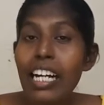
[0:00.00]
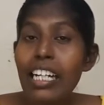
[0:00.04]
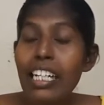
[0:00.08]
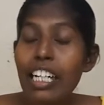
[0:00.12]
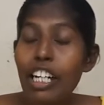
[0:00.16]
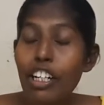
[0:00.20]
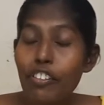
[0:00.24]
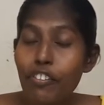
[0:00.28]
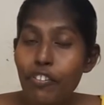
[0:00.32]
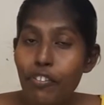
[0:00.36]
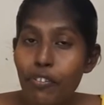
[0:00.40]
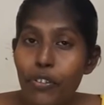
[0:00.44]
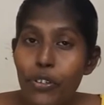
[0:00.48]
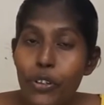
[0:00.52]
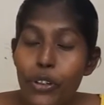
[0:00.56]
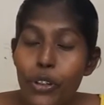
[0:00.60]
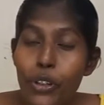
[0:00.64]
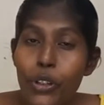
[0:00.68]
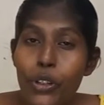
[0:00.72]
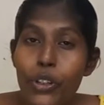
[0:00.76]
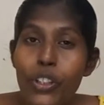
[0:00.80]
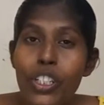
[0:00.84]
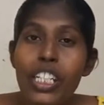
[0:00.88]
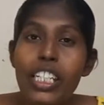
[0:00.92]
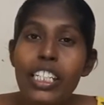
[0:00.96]
A
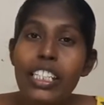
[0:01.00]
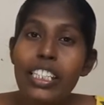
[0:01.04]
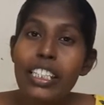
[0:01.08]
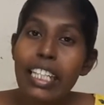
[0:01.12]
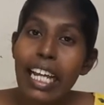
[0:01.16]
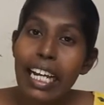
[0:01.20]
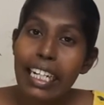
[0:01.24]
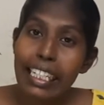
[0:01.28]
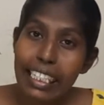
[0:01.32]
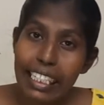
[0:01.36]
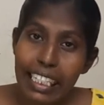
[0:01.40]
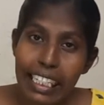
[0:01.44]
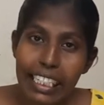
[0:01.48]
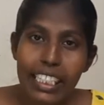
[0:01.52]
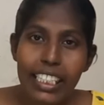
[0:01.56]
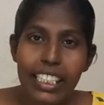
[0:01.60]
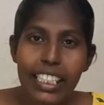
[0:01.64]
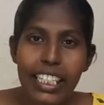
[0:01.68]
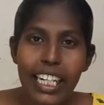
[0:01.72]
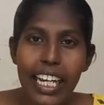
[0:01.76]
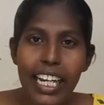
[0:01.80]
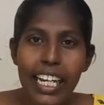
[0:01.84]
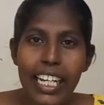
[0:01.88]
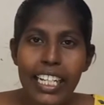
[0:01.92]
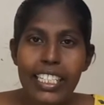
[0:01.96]
food that
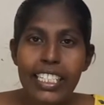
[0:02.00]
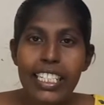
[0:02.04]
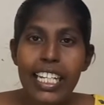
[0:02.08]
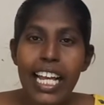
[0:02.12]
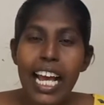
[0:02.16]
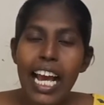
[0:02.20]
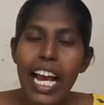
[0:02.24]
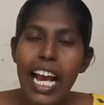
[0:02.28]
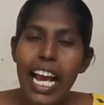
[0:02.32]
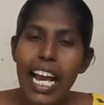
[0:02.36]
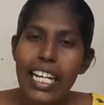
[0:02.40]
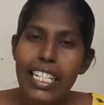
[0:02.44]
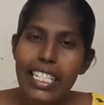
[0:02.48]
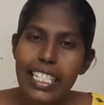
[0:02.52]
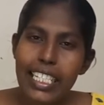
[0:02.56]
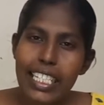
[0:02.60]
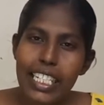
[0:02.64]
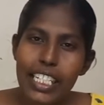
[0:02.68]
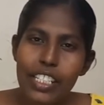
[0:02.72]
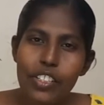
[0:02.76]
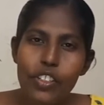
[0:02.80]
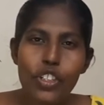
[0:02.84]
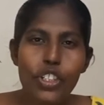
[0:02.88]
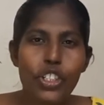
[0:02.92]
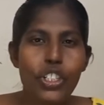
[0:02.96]
contains
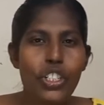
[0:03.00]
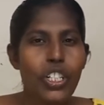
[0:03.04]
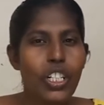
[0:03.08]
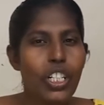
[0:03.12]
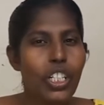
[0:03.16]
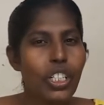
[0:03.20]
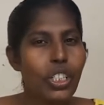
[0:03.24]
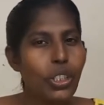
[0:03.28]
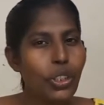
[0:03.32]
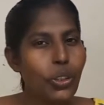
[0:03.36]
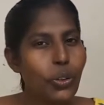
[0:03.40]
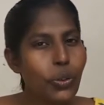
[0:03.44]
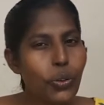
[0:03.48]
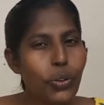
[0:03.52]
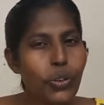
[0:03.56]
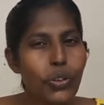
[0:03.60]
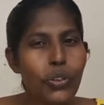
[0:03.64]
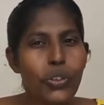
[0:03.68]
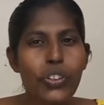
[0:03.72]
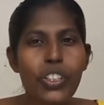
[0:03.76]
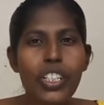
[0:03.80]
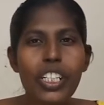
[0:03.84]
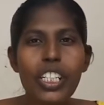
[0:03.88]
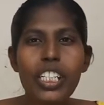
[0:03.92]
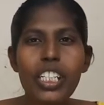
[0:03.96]
essential
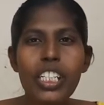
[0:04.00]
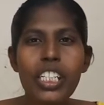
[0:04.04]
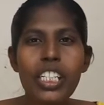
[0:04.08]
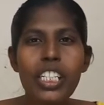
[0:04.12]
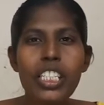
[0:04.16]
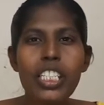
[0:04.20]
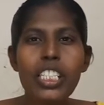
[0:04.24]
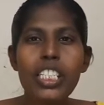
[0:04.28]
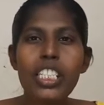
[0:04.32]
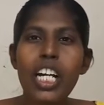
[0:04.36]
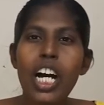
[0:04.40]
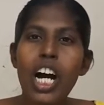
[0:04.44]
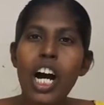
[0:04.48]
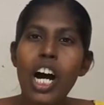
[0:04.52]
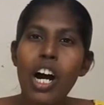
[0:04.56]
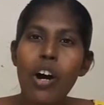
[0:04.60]
nutrients,